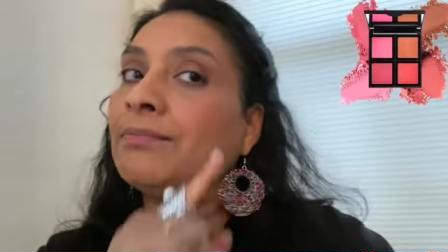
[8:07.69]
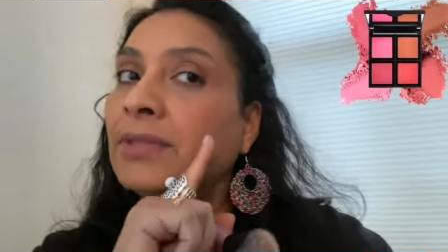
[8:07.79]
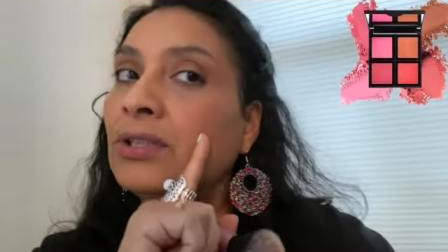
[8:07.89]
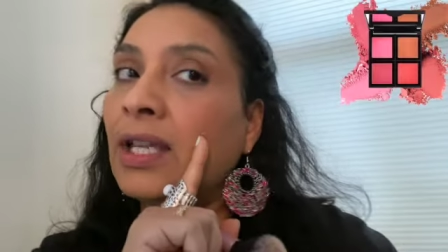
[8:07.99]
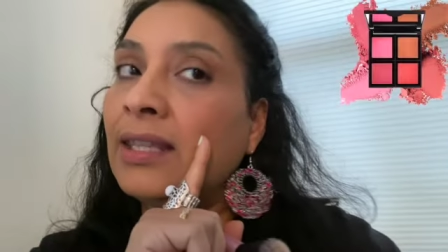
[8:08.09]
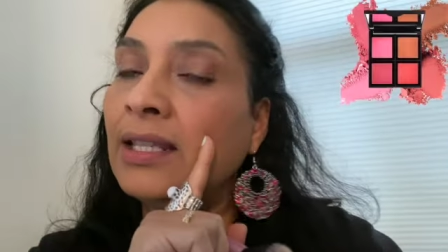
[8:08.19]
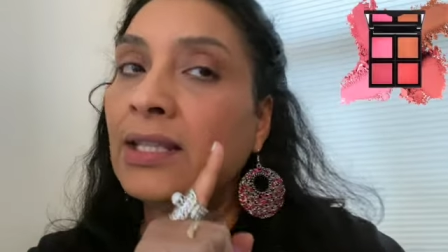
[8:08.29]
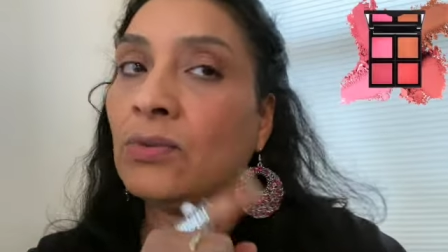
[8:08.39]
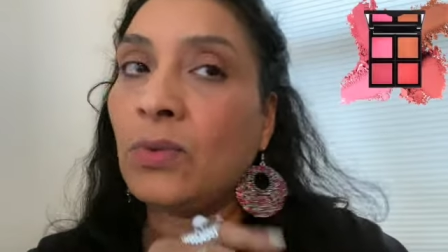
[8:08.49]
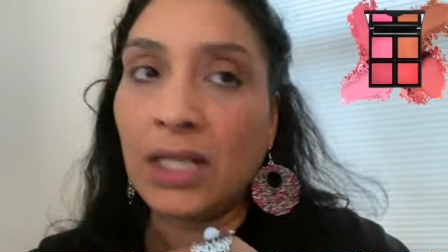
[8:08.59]
So I think
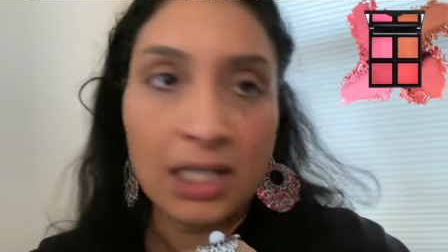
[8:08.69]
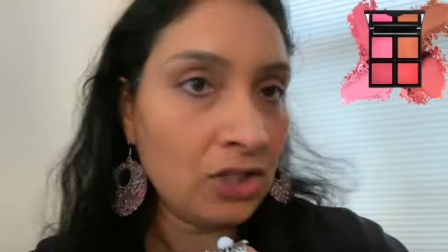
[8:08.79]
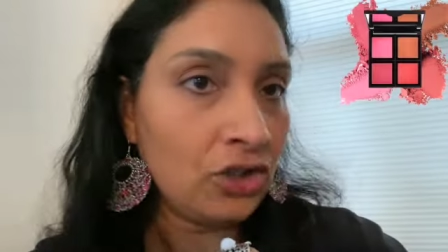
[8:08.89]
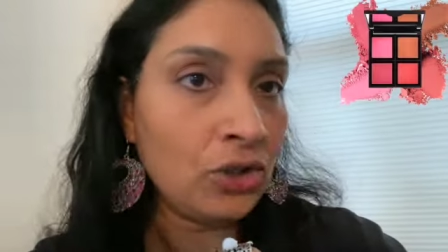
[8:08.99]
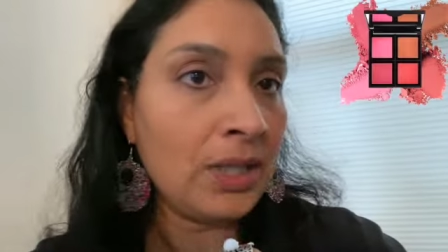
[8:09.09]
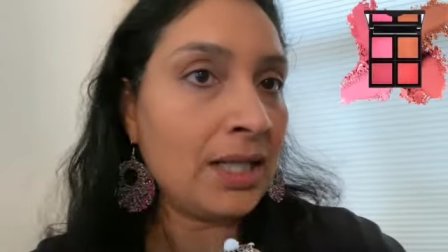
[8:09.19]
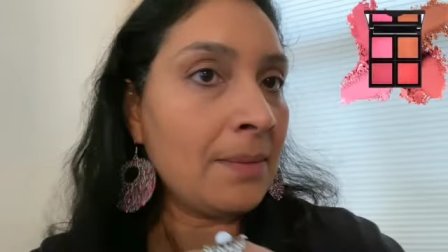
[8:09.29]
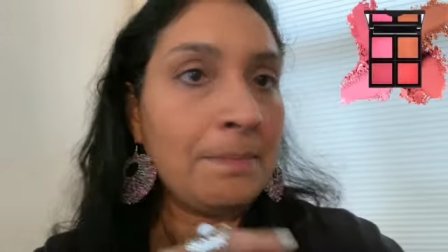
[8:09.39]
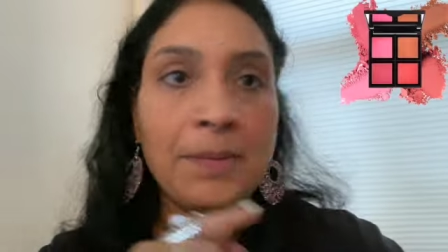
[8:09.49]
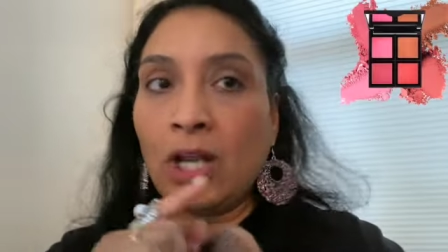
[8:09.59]
this one is showing
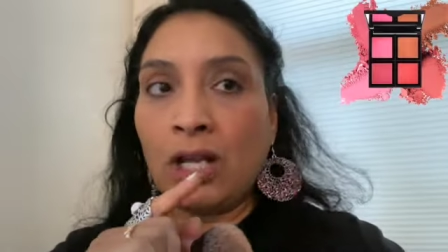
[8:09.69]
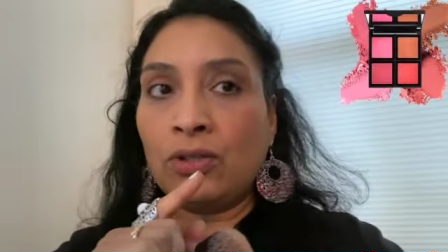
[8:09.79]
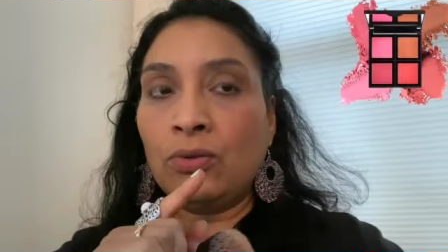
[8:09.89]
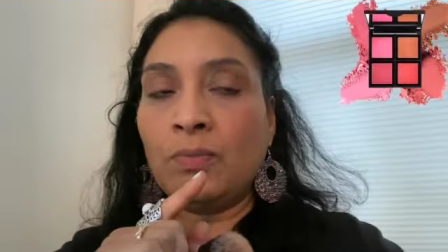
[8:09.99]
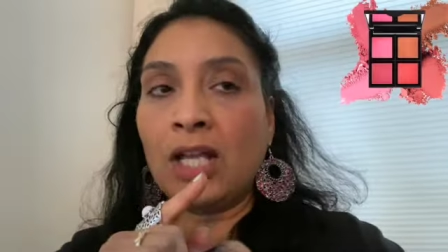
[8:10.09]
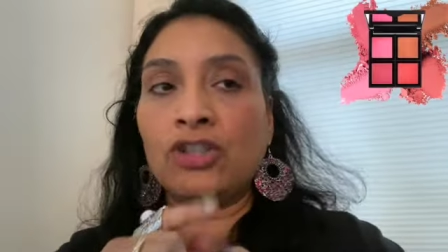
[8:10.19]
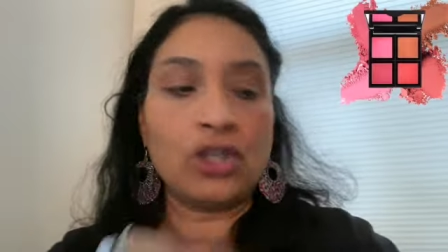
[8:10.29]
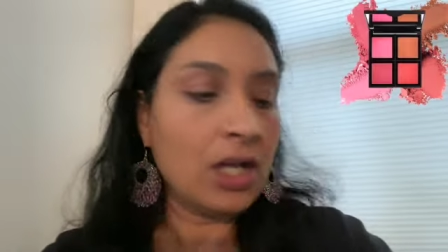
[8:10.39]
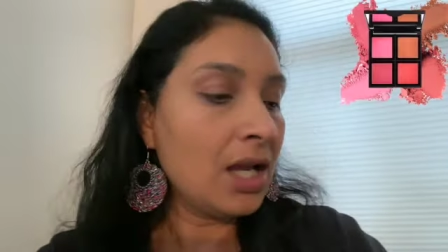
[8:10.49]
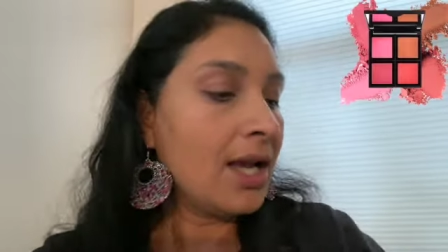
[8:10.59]
up, but not too much.